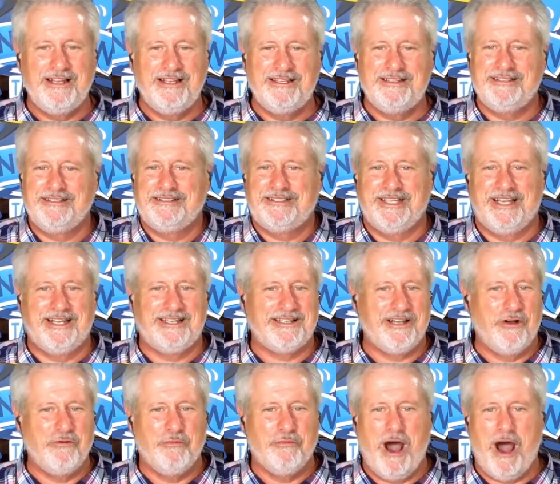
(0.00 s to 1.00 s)
that
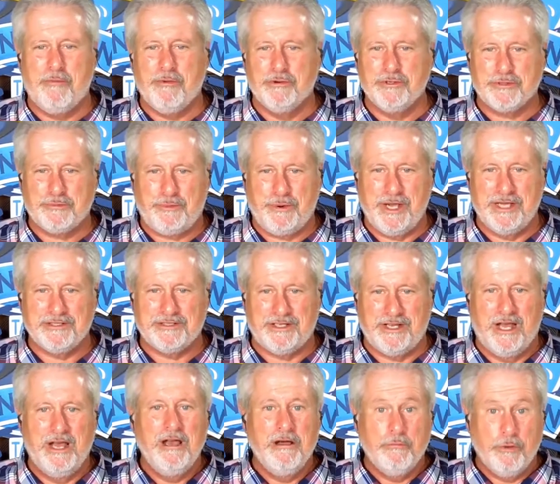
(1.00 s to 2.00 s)
Obama was
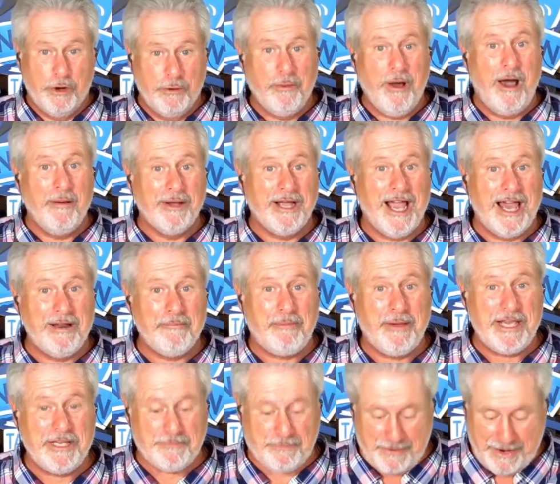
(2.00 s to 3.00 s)
president. But Obama got the
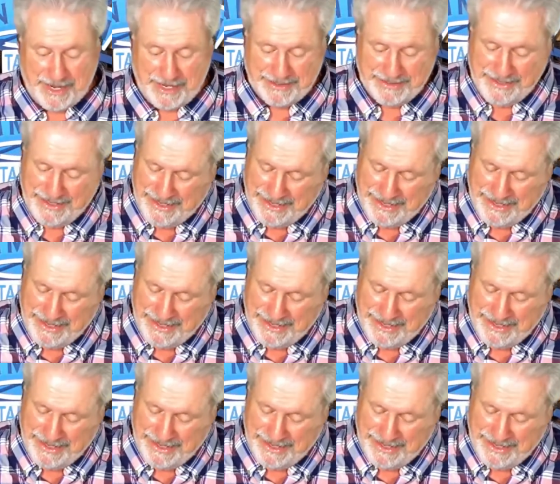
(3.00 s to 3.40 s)
Peace Prize.